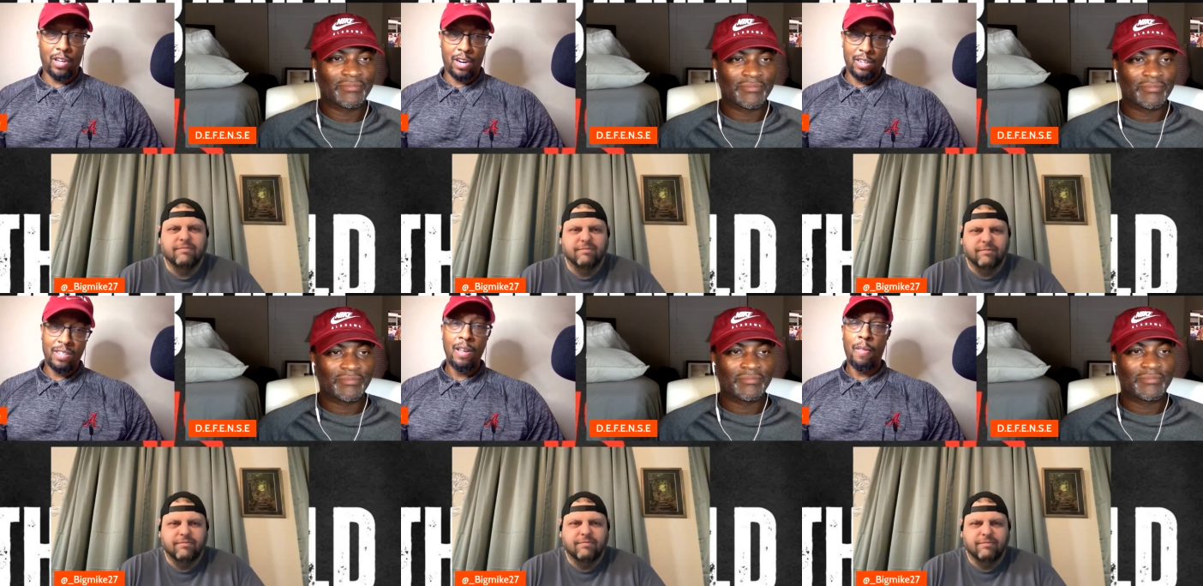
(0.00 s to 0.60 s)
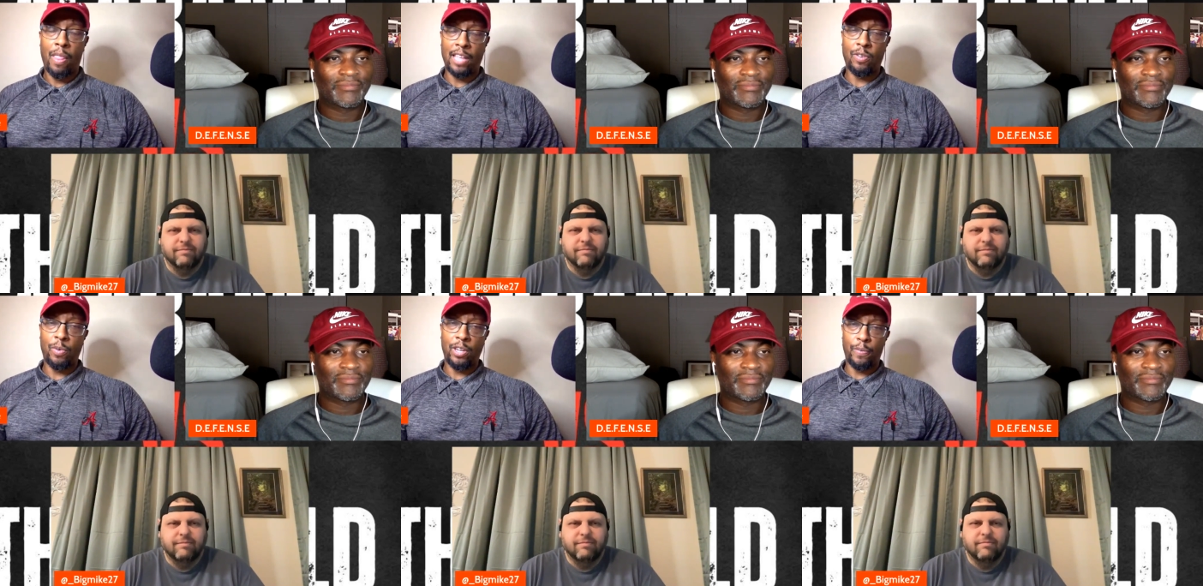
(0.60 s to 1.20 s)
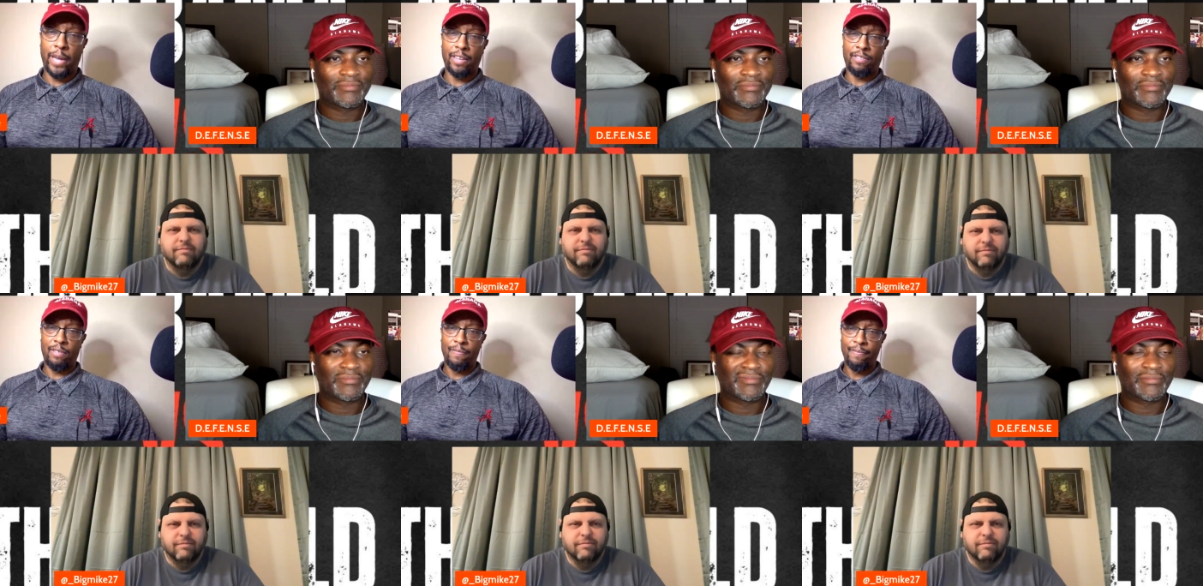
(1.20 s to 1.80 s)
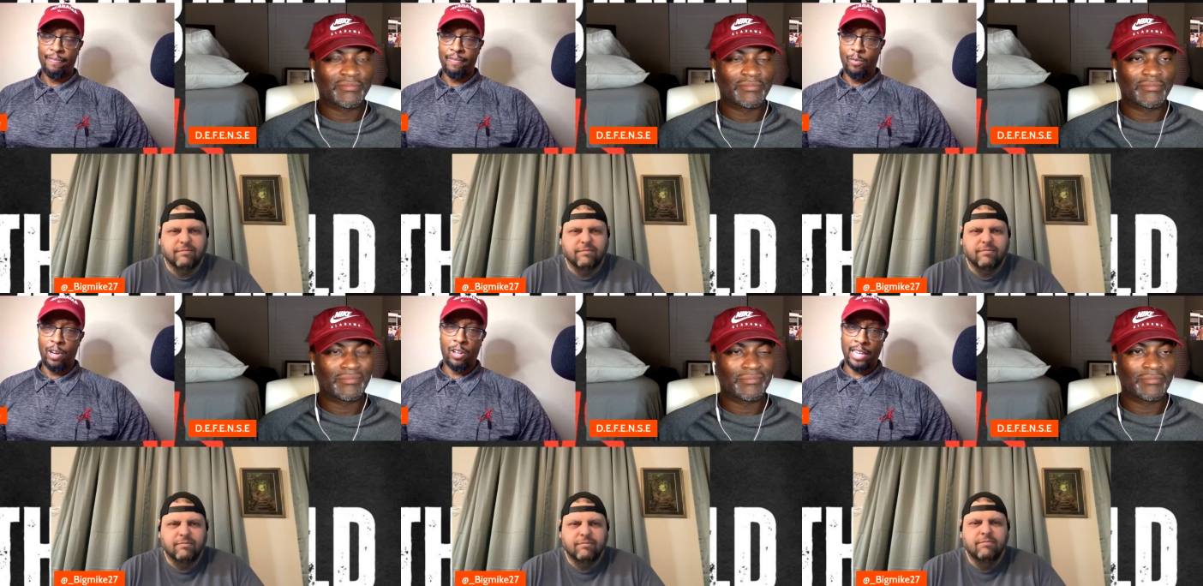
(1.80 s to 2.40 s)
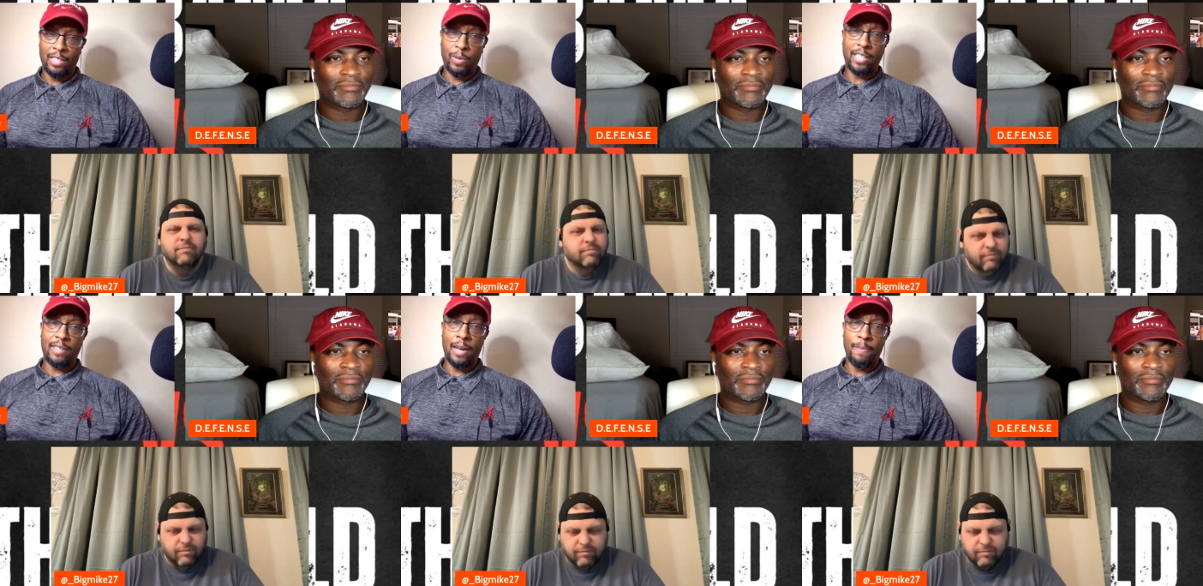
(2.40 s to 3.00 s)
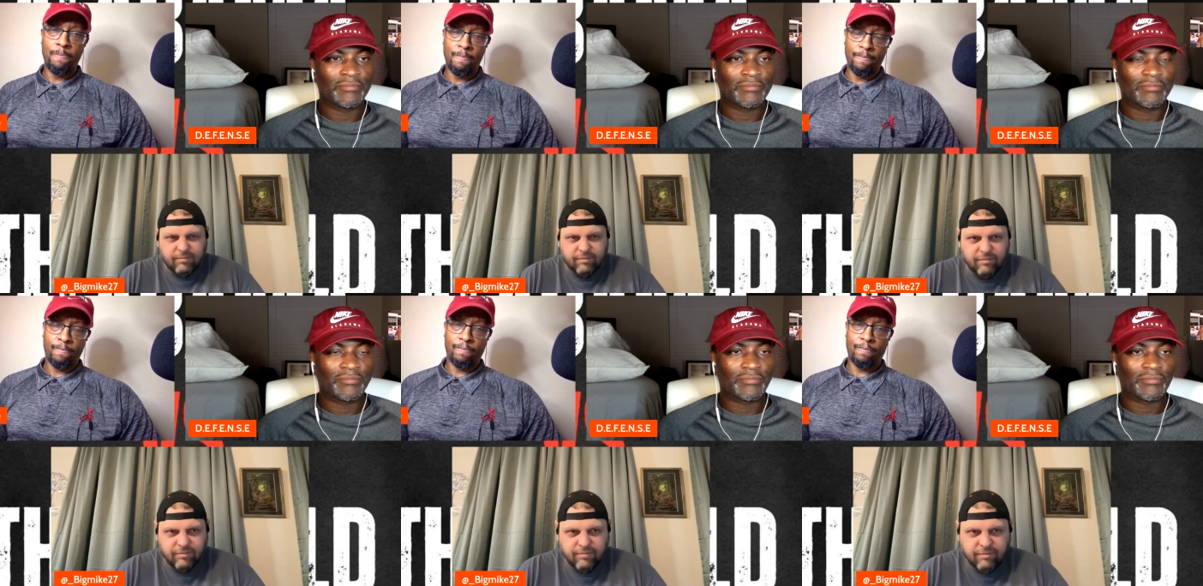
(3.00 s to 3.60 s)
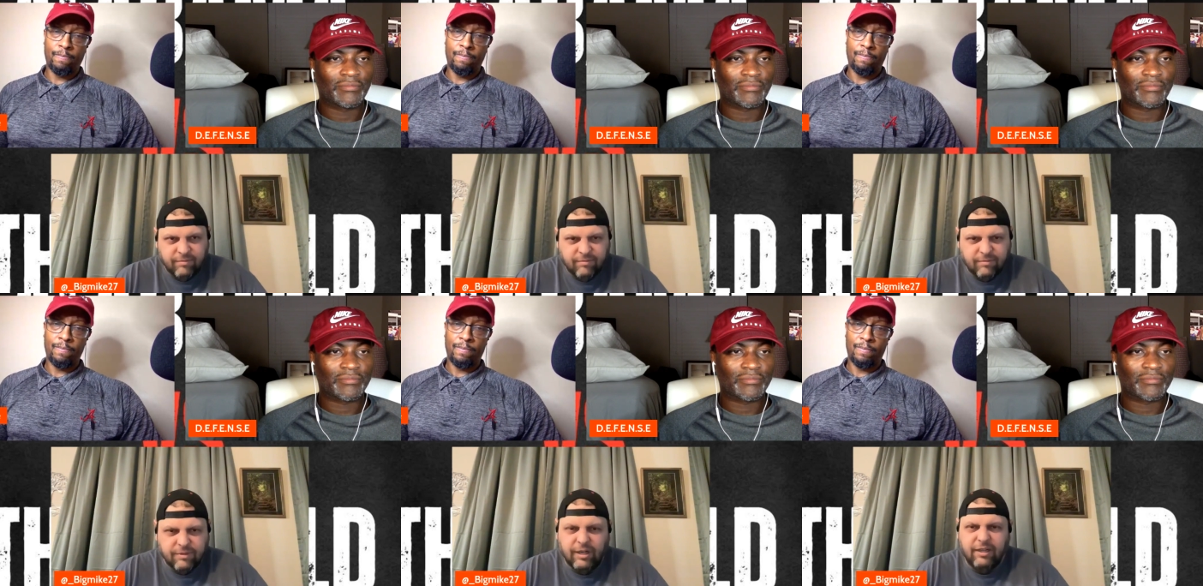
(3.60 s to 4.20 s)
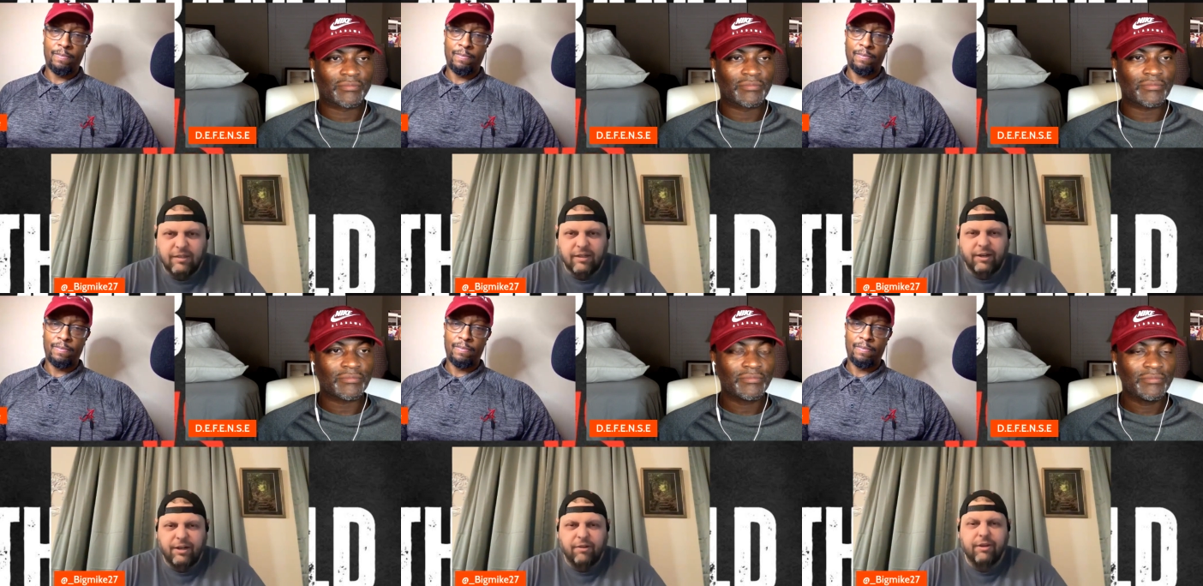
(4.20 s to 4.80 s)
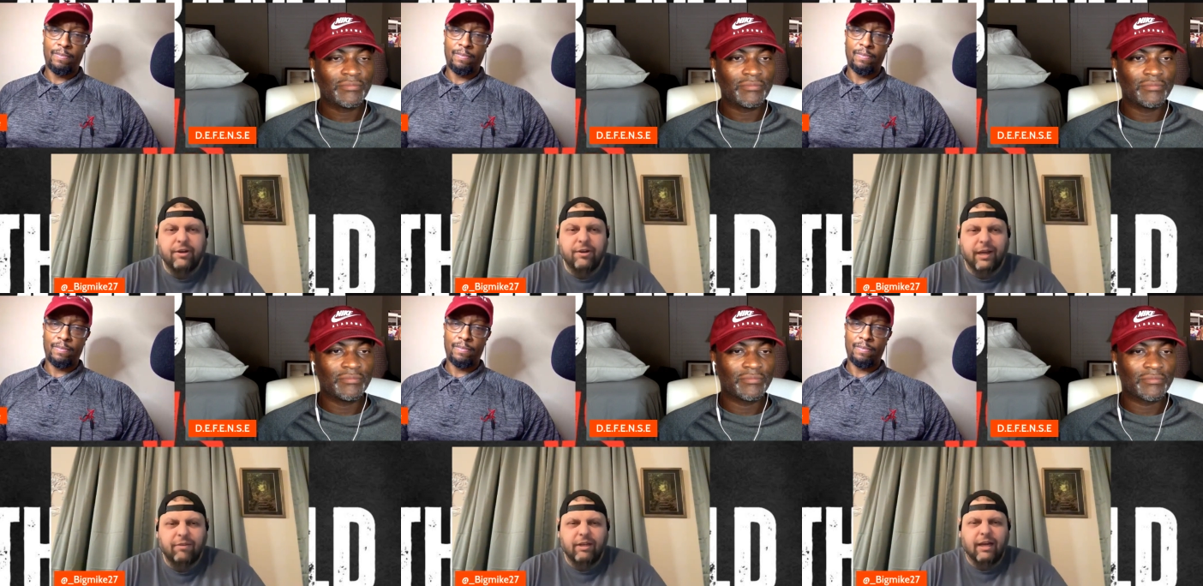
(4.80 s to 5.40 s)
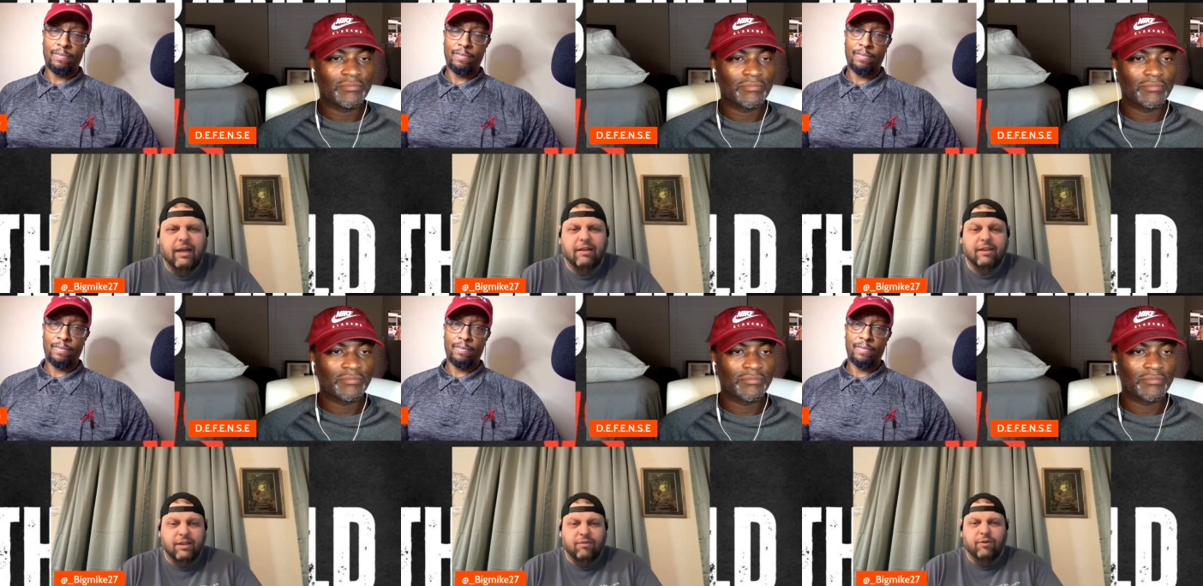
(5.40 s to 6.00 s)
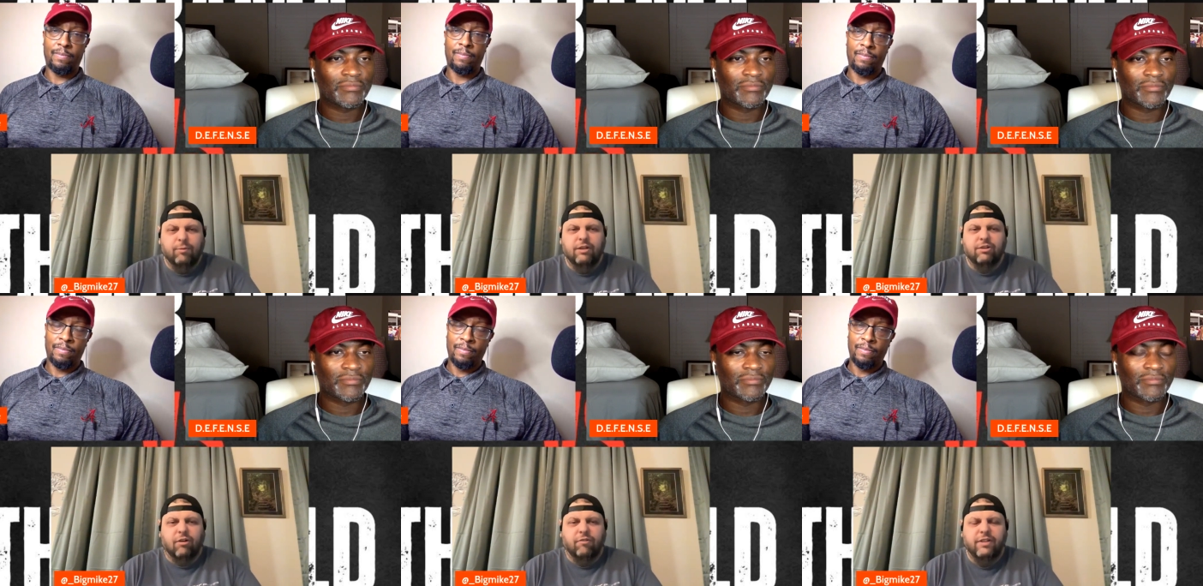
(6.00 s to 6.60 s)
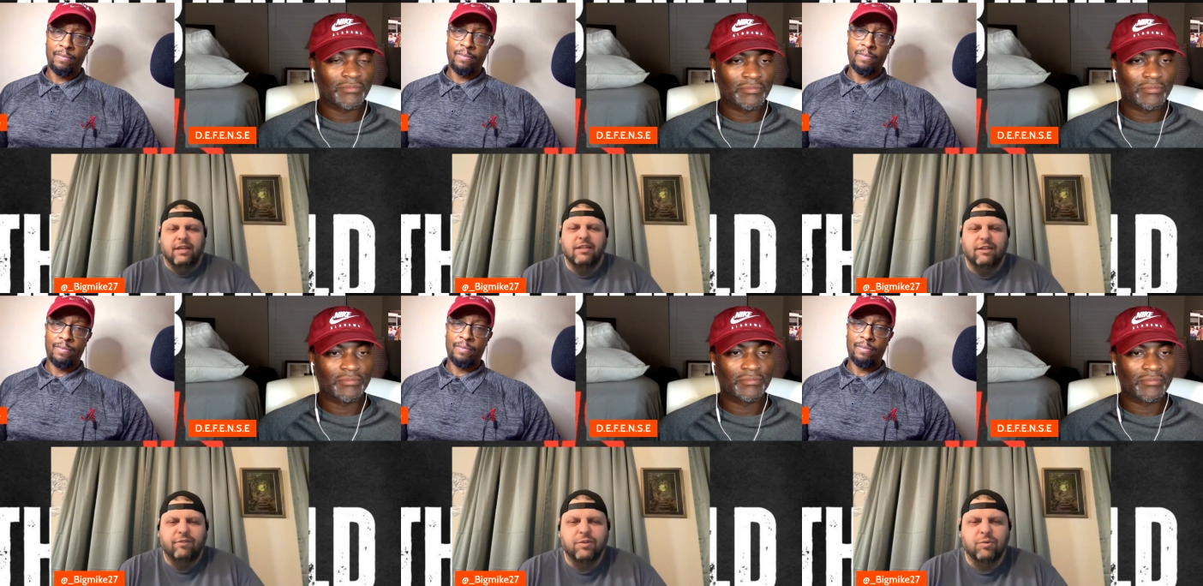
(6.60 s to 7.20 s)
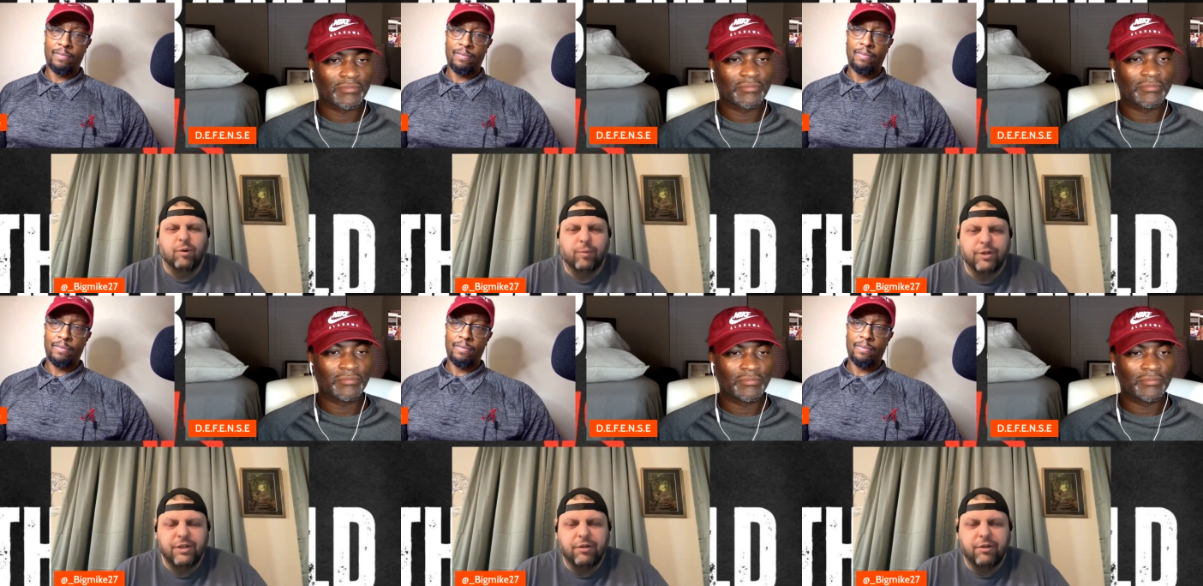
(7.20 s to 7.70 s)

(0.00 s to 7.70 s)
Speaker 1: yards. That's what we do best. We don't like to waste time.
Speaker 2: All right, there you go. There you have it. Uh, thank you very much, offense and defense. We appreciate